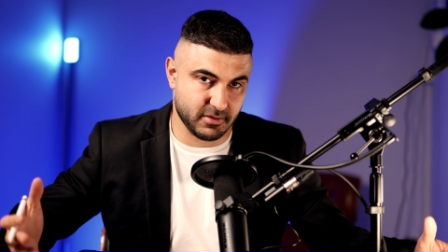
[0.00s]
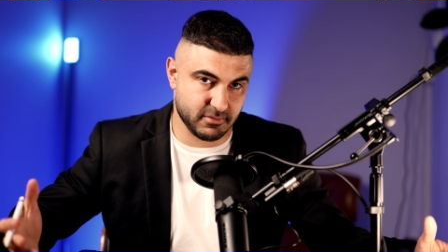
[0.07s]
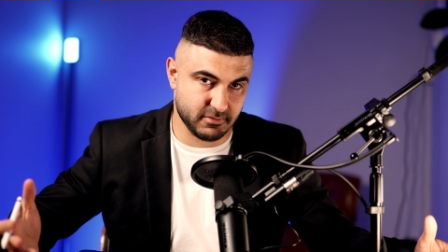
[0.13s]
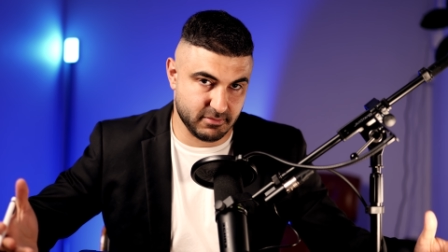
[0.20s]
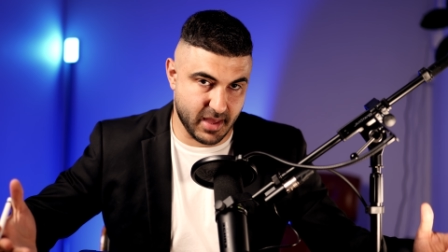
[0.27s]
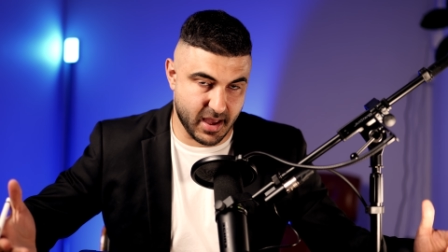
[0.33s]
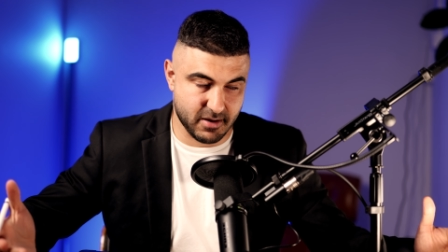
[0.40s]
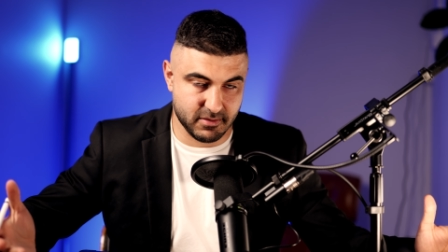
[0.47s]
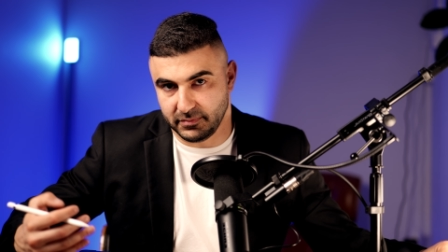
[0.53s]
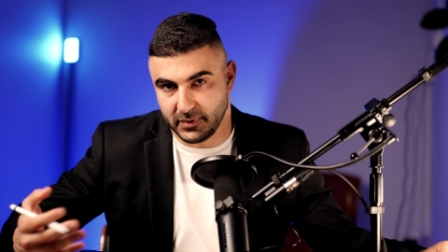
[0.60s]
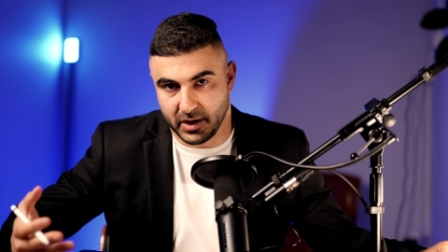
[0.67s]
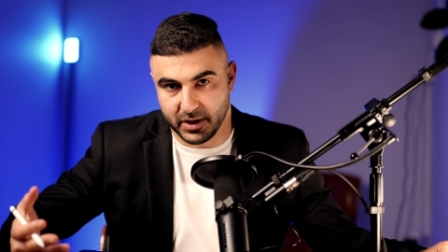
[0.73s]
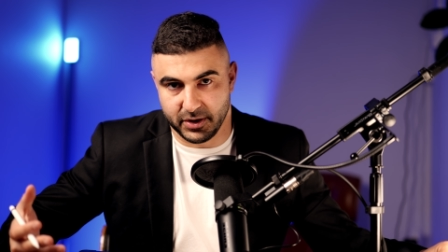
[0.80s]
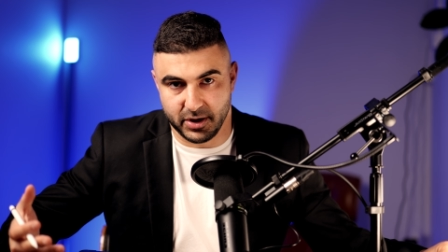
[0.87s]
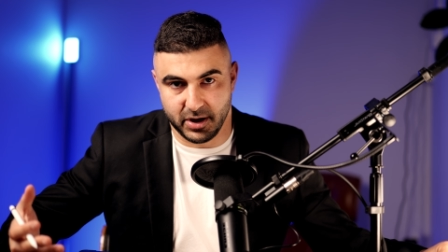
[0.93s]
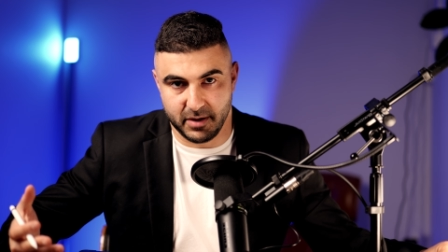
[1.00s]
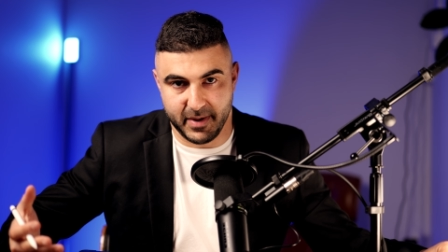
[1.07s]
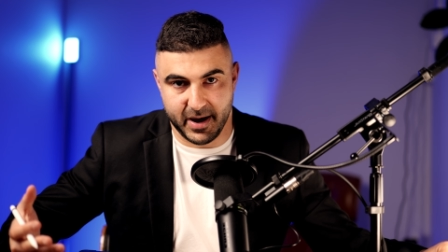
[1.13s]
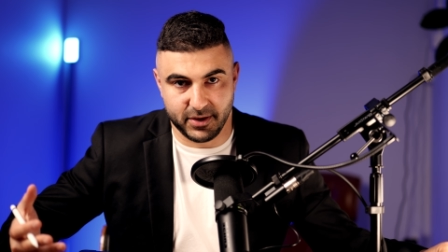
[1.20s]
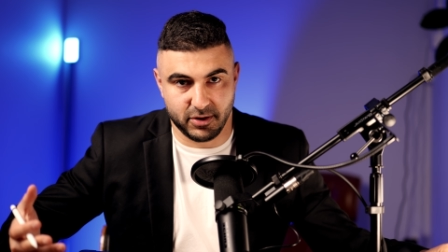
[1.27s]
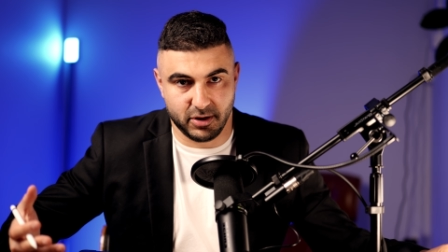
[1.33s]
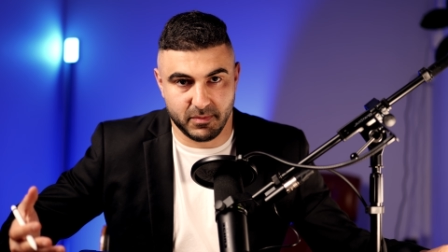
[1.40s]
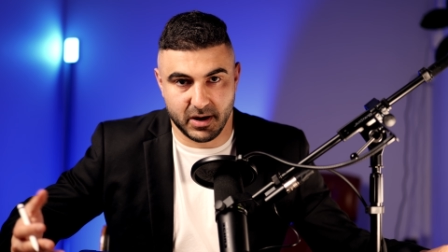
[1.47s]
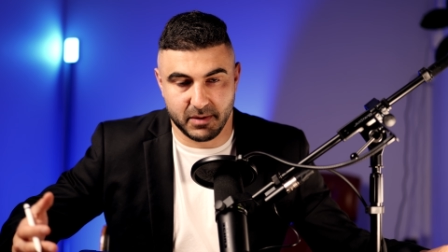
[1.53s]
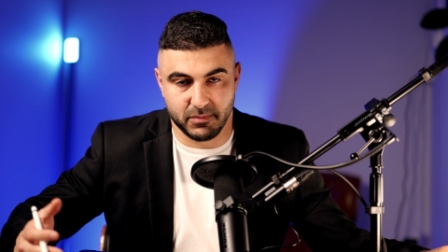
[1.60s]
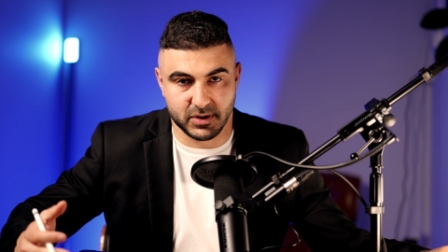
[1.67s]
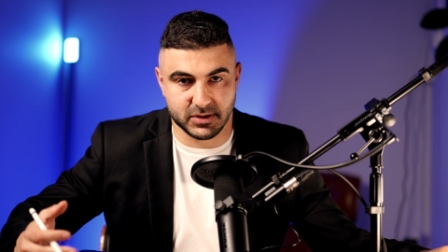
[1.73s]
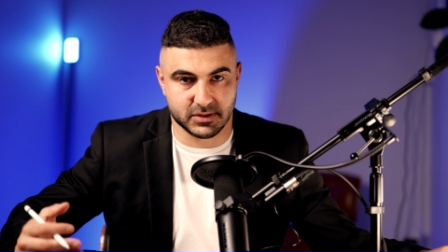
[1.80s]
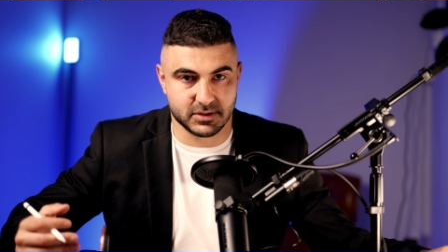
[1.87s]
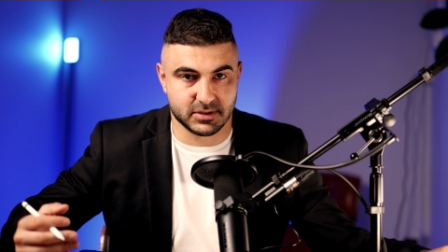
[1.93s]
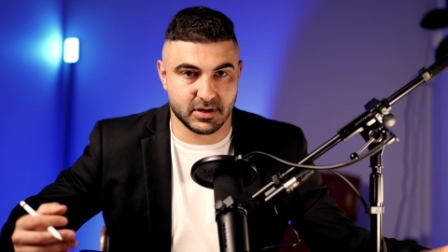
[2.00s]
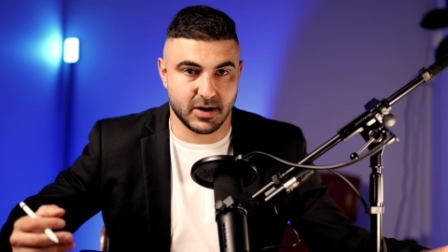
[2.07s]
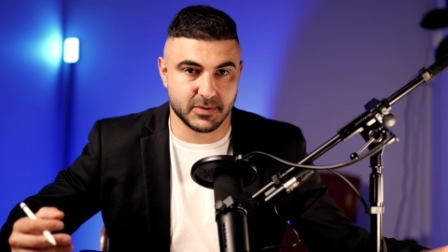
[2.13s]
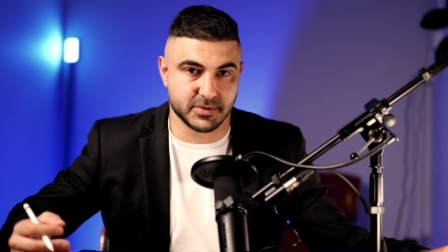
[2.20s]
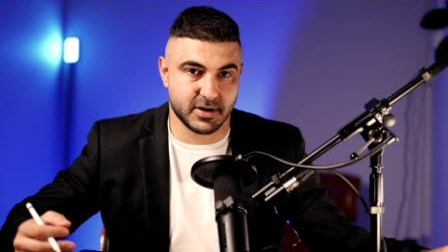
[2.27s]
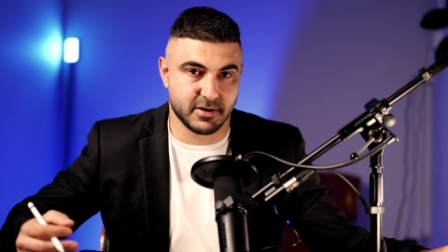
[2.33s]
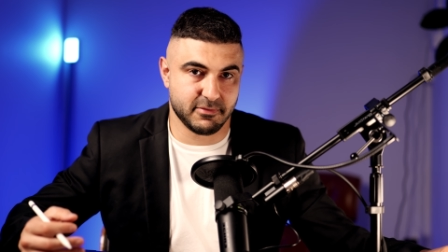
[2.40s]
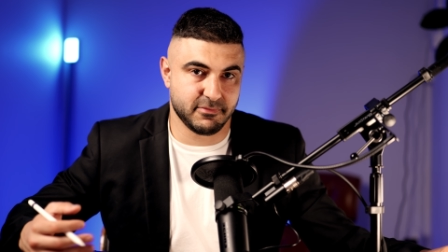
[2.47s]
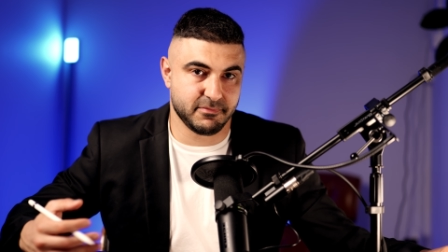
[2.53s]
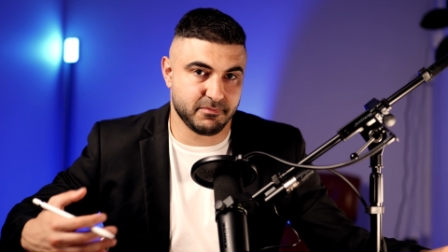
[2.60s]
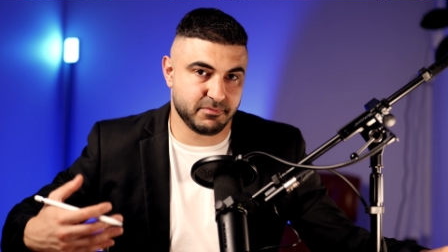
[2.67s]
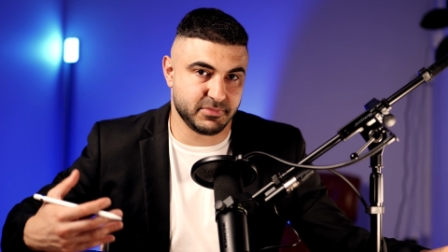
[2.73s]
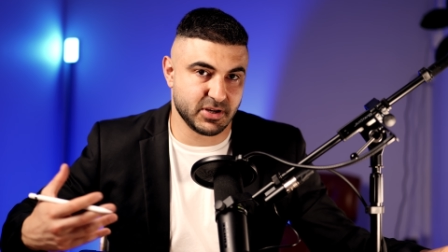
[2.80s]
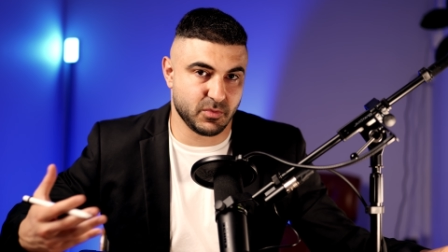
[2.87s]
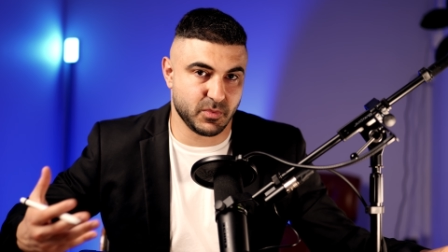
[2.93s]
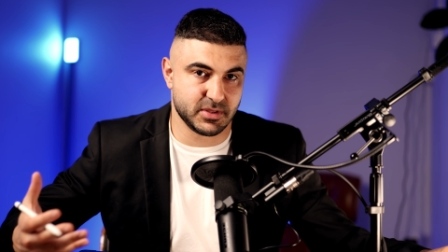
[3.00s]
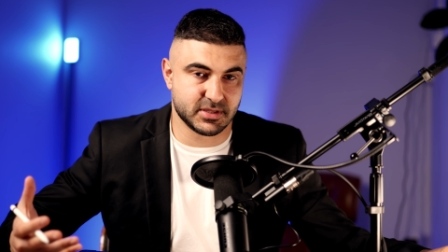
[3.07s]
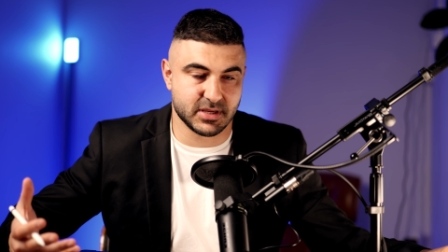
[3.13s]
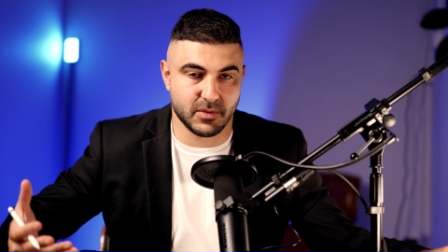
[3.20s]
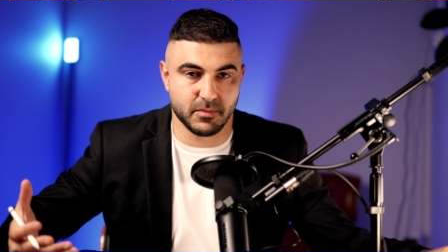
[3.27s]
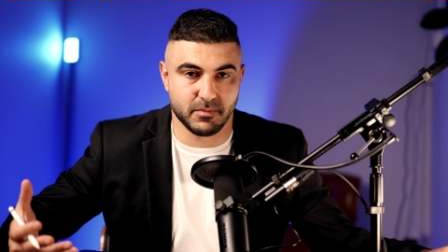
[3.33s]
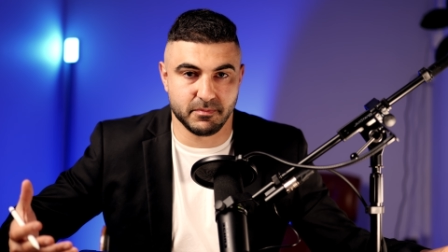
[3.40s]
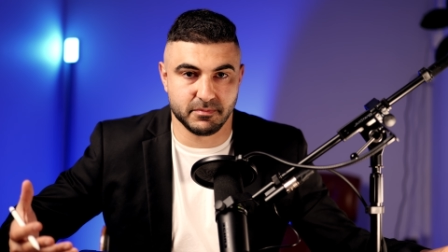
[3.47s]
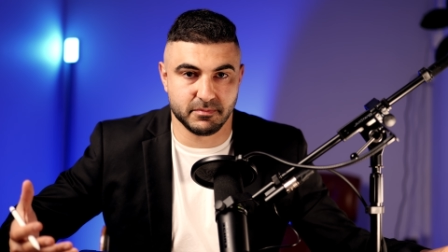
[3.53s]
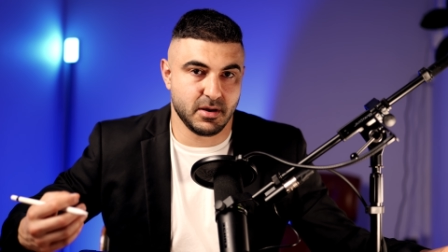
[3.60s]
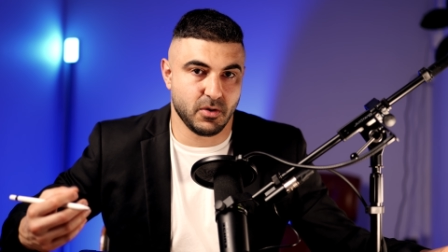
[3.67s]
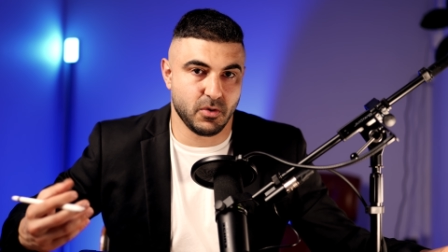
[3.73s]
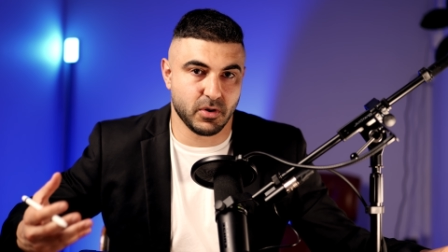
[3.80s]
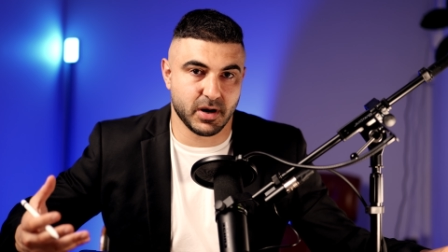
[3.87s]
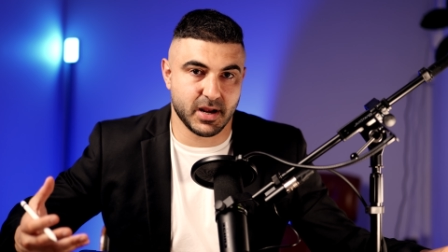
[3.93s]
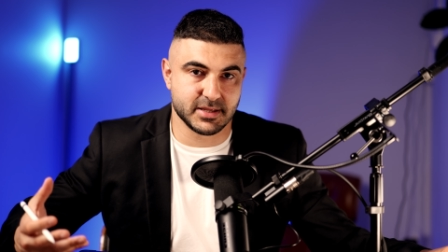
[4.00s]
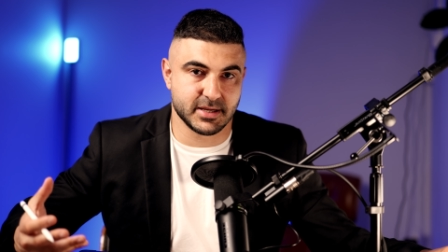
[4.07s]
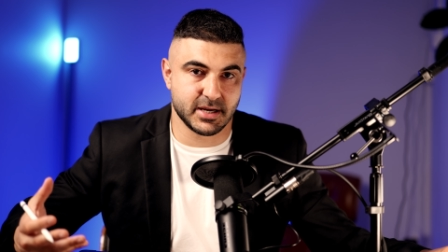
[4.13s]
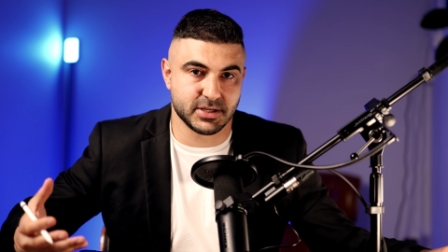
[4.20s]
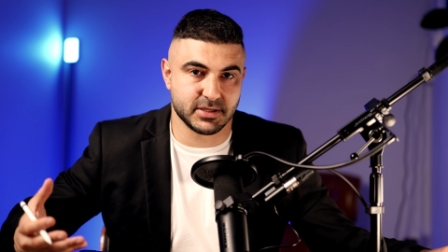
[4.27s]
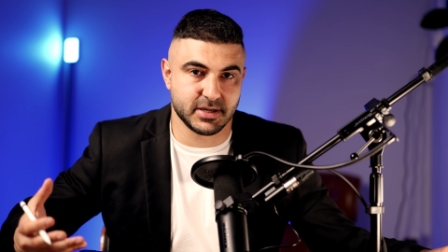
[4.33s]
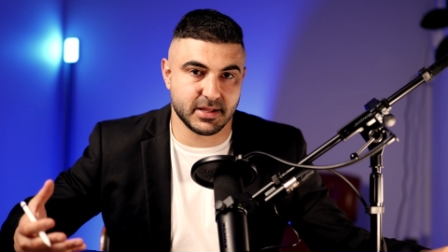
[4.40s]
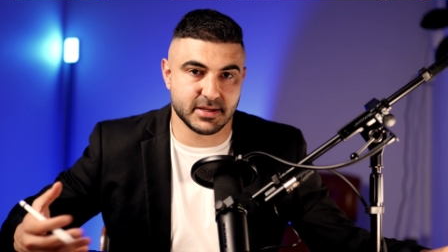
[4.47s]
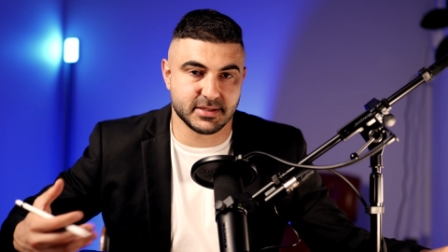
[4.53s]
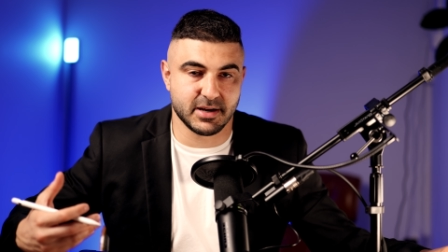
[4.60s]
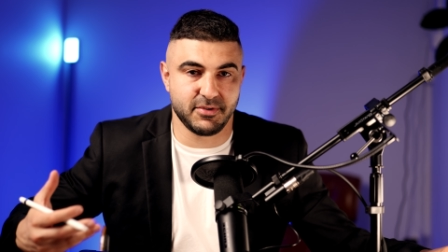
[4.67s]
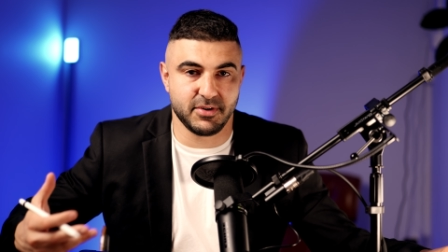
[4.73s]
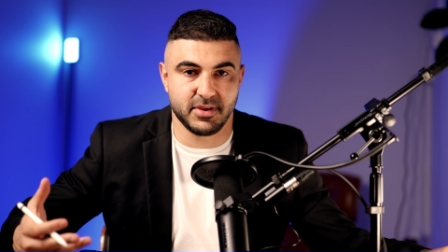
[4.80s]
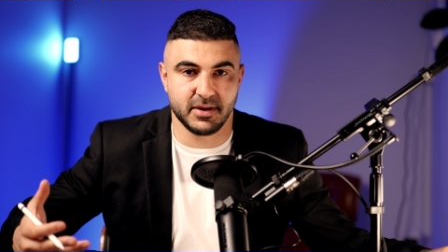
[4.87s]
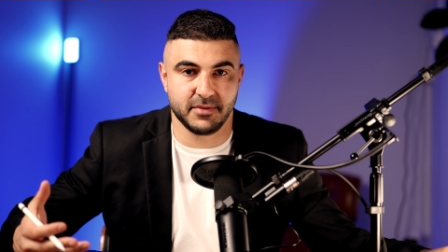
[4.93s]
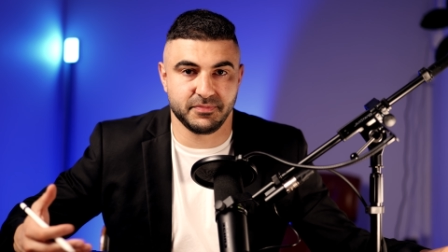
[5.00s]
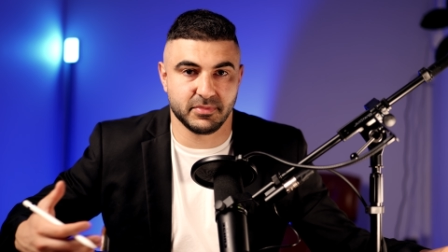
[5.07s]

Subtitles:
Now, I don't know about you, but most of the times when I've dealt with some organization that does everything,